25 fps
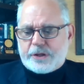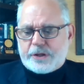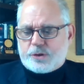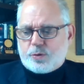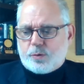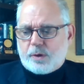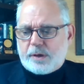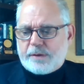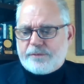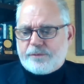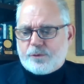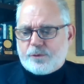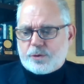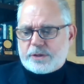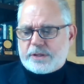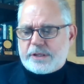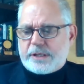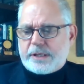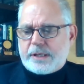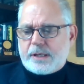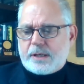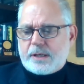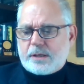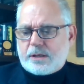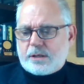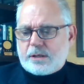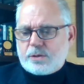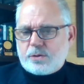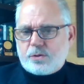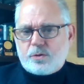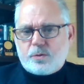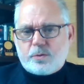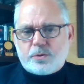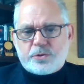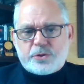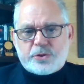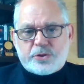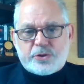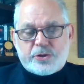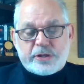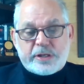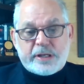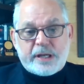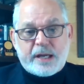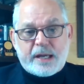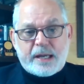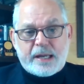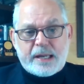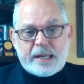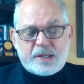The 2014 coup was a
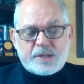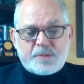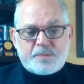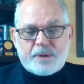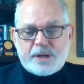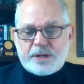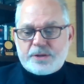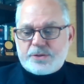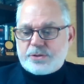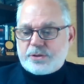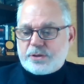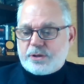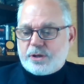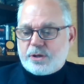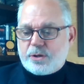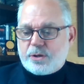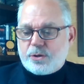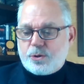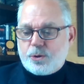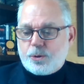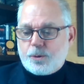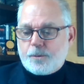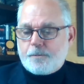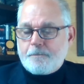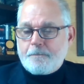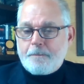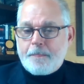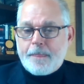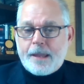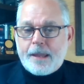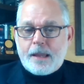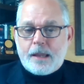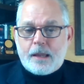CIA sponsored coup.